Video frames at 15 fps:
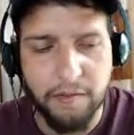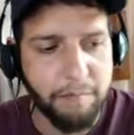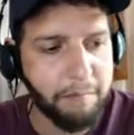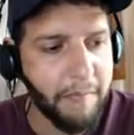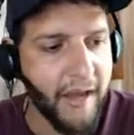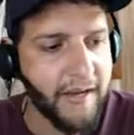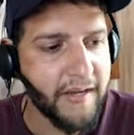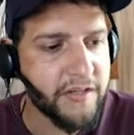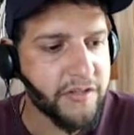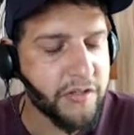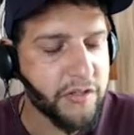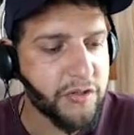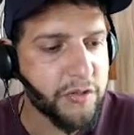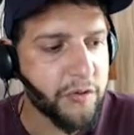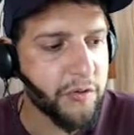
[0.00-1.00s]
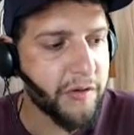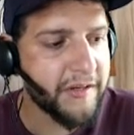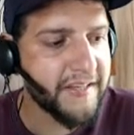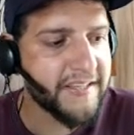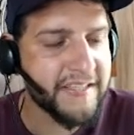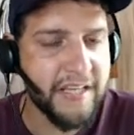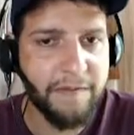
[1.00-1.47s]
Managed
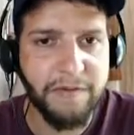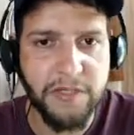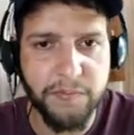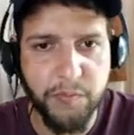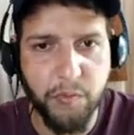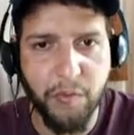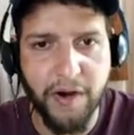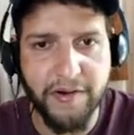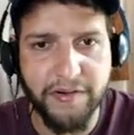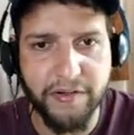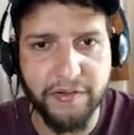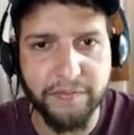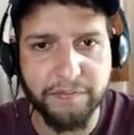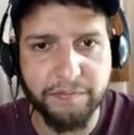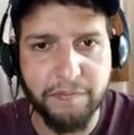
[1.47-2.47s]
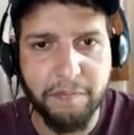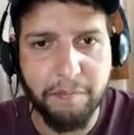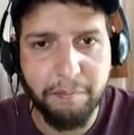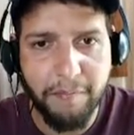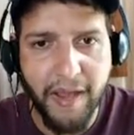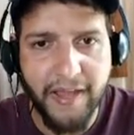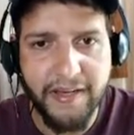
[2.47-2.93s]
Security Service Provider.
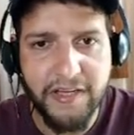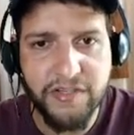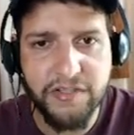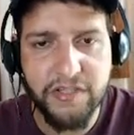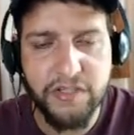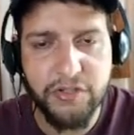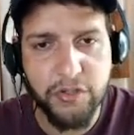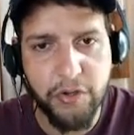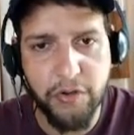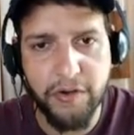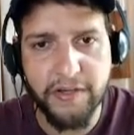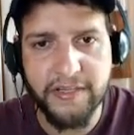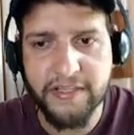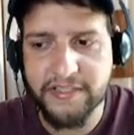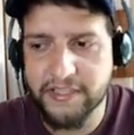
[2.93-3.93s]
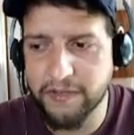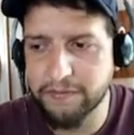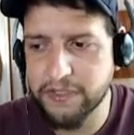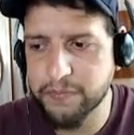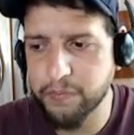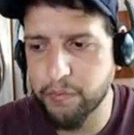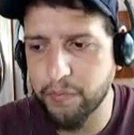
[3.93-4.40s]
Managed Security
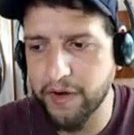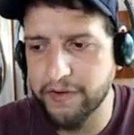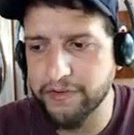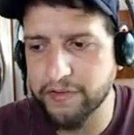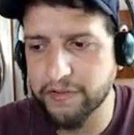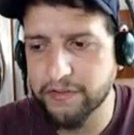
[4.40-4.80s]
Service Provider.